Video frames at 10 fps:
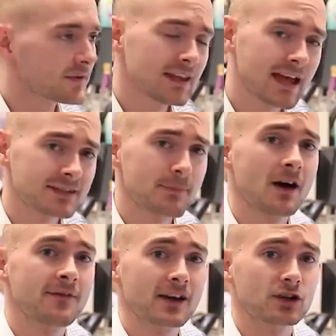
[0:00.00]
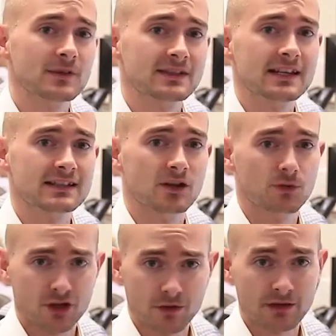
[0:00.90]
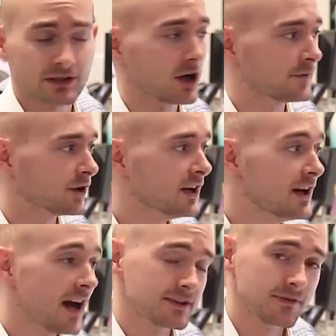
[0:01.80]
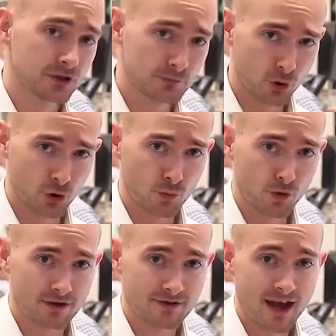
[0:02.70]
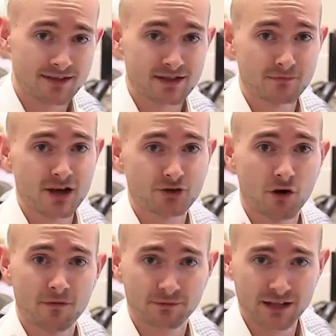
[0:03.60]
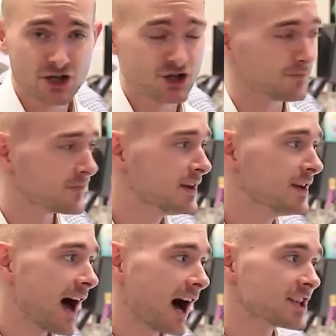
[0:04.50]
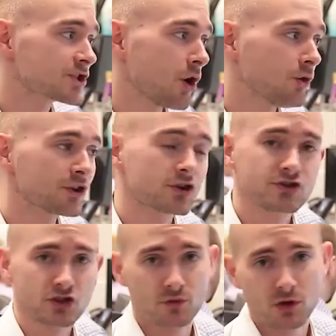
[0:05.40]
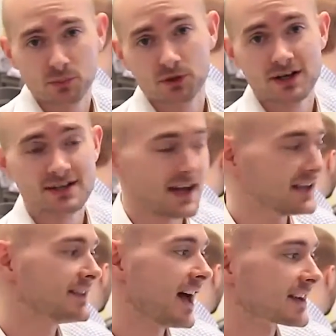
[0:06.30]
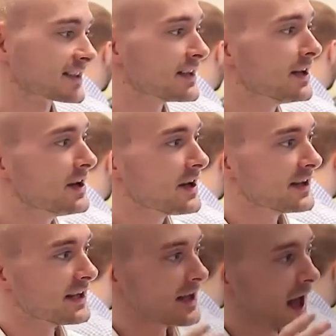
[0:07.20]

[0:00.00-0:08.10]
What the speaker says: The next bit of economic data that we're going to quickly cover is a very important one, as it's a measure of inflation, and it's called the Consumer Price Index. And the